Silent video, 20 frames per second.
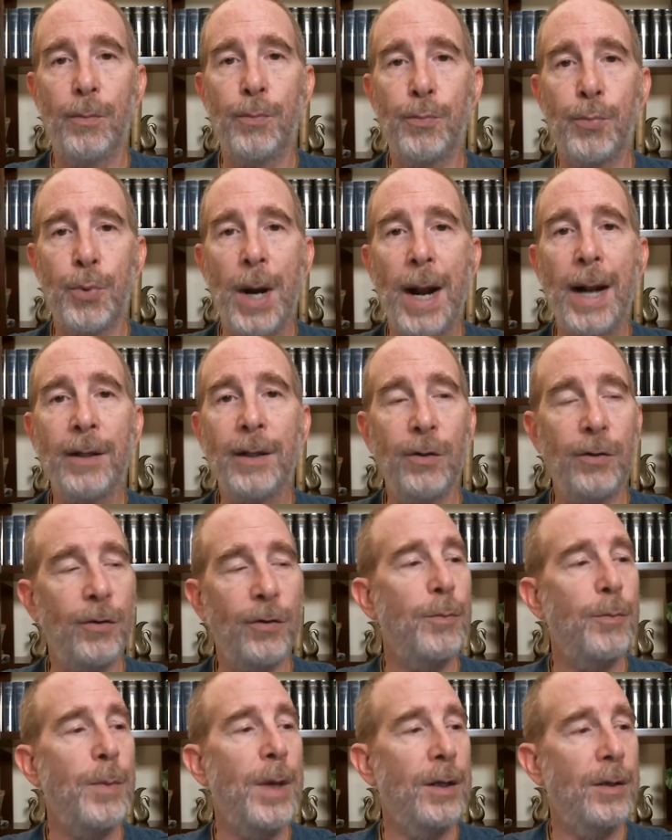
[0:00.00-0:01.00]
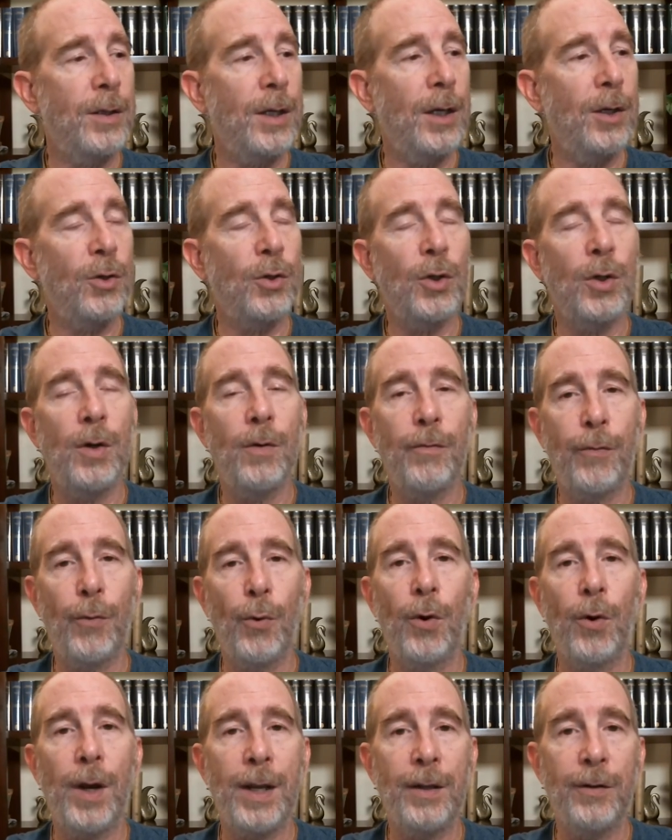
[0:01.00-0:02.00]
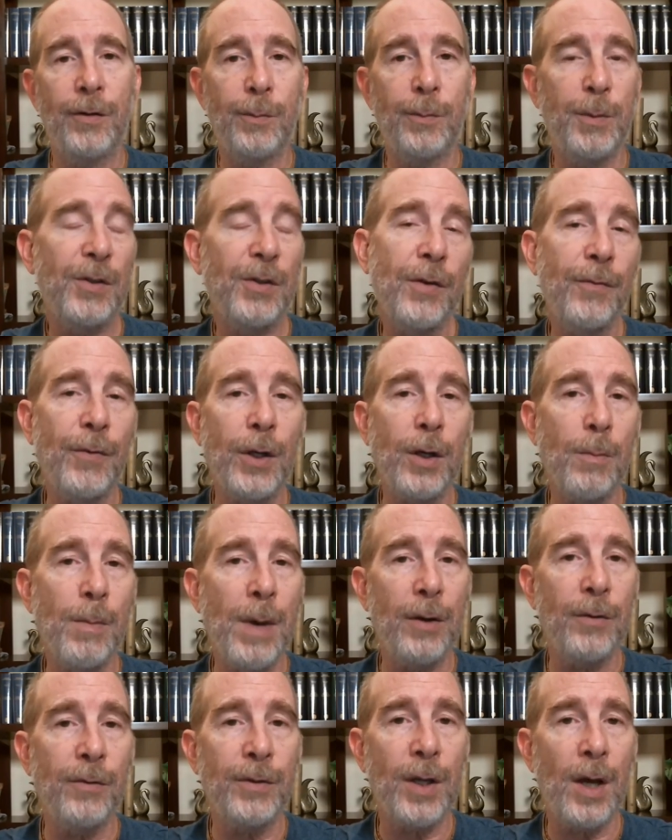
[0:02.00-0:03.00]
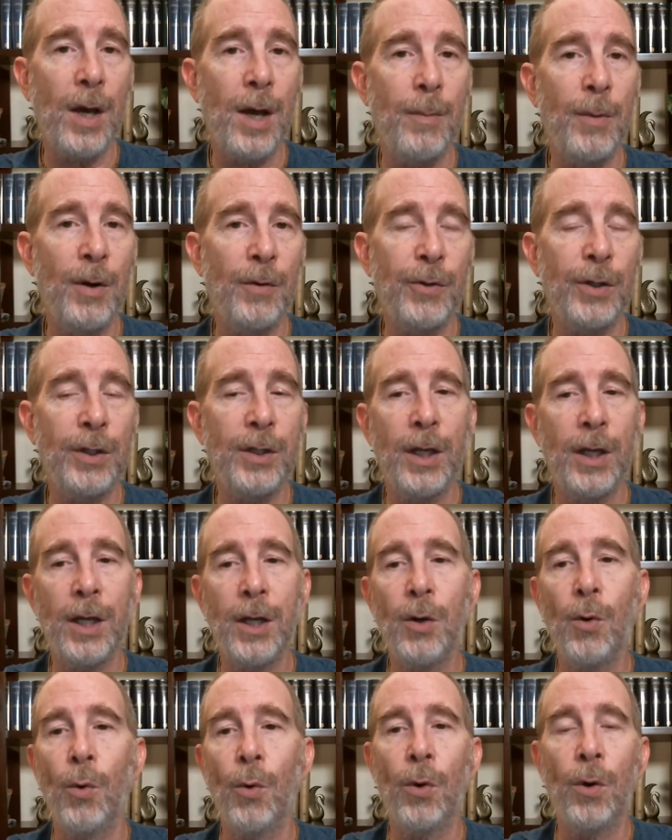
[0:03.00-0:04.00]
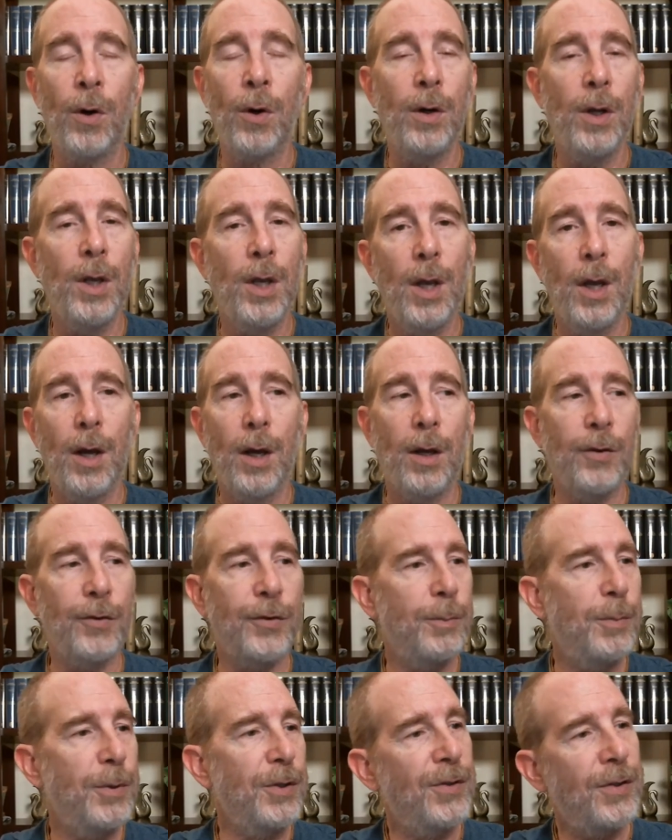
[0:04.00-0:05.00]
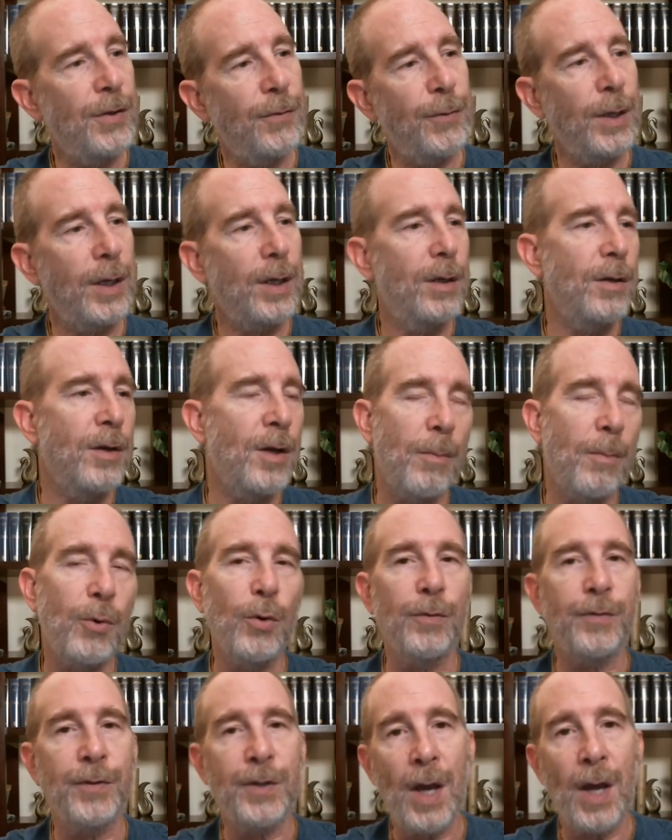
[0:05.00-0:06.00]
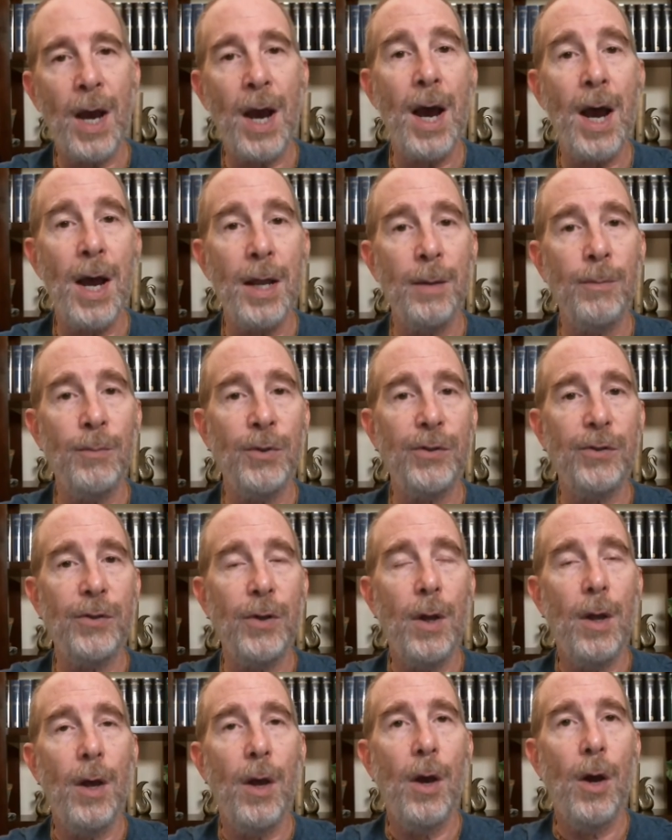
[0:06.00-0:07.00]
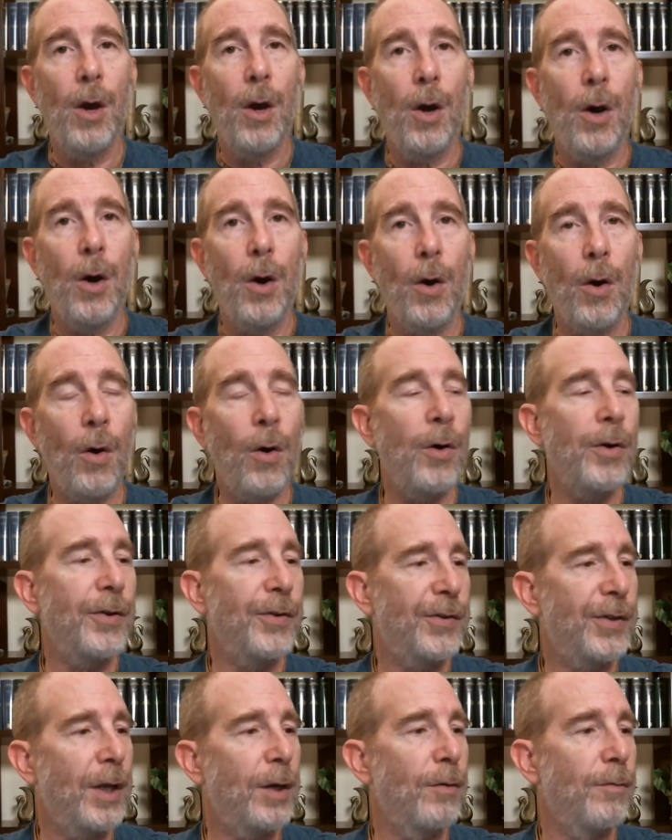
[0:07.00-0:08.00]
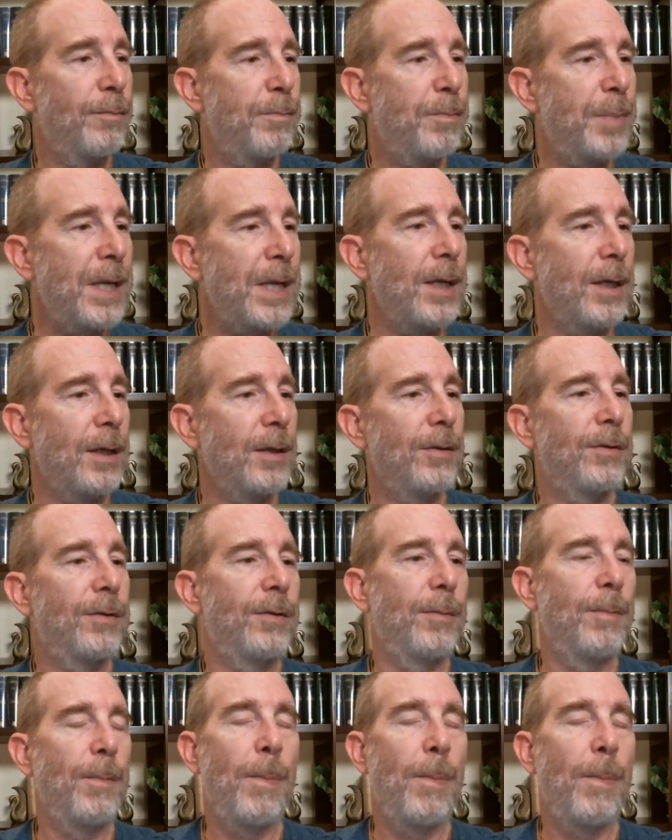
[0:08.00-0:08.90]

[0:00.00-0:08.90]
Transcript: practice of meditation for a specific amount of time every day, or a specific number of times on a set of beads,